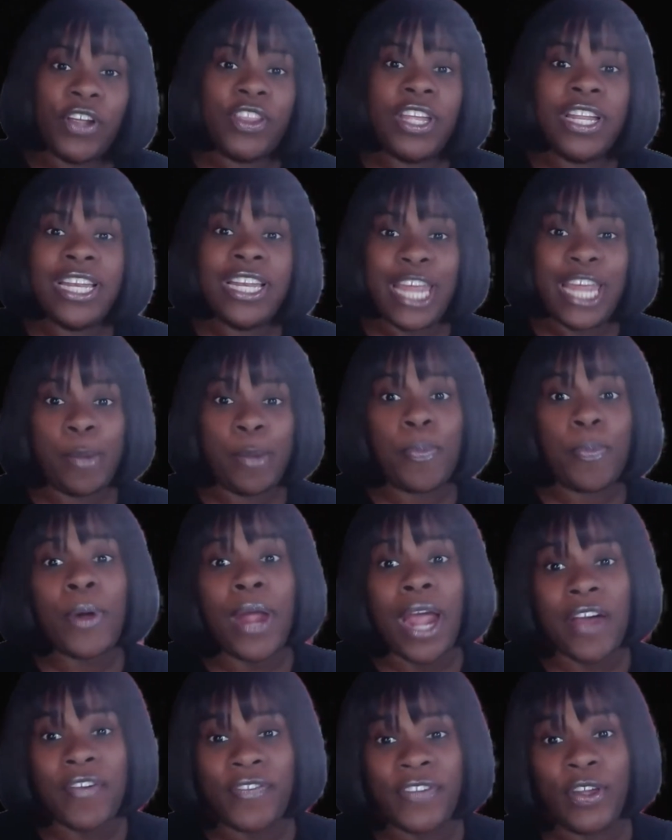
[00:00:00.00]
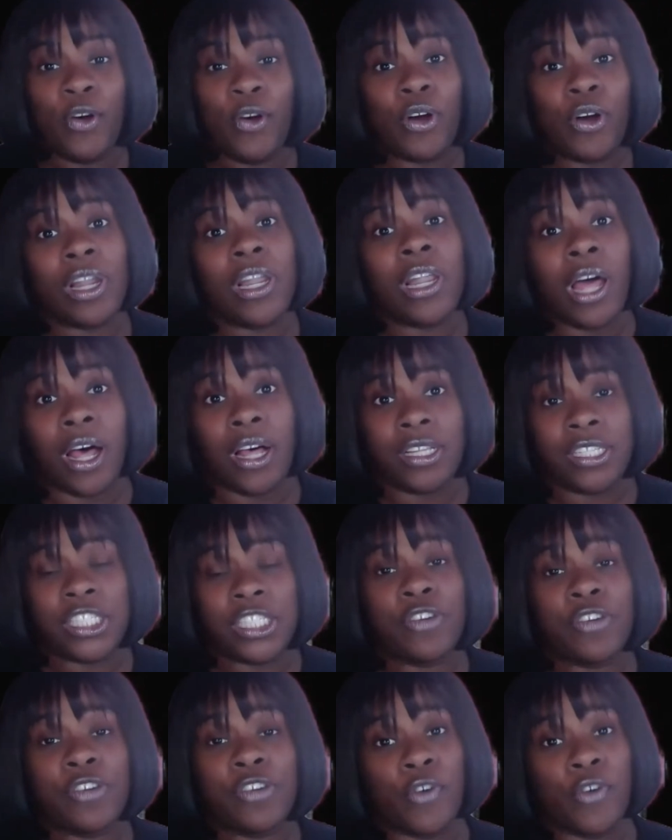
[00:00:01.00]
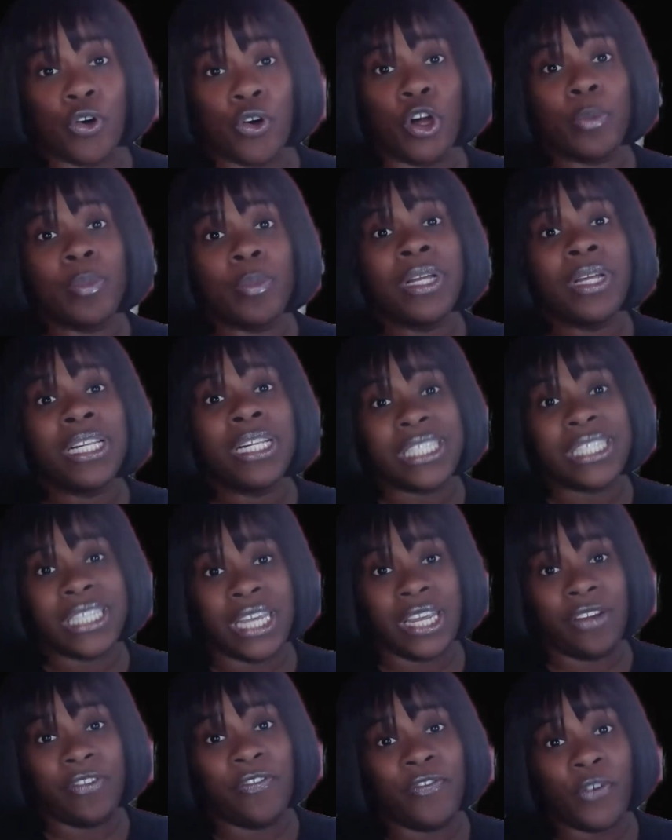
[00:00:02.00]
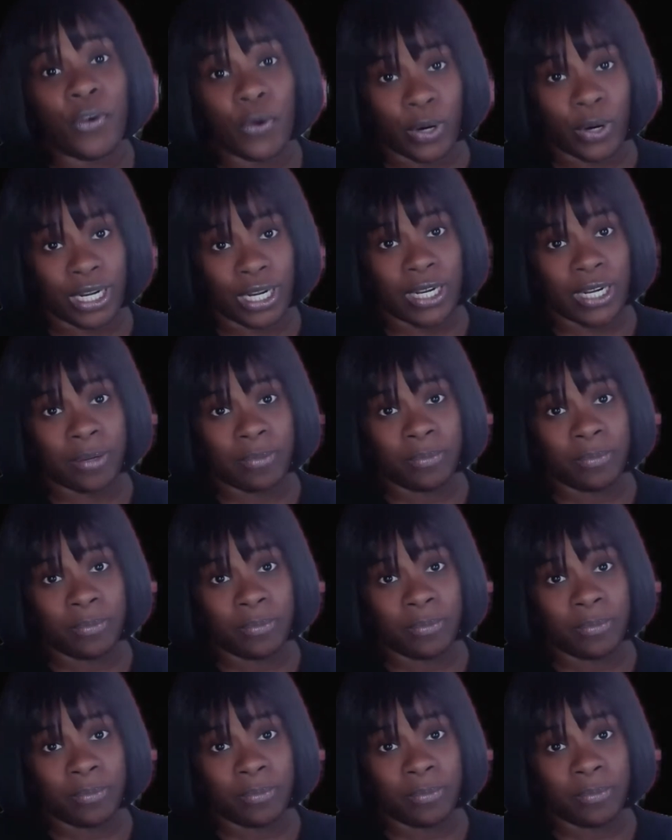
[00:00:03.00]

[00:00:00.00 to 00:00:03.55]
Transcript: the net profit or loss to Form 1040.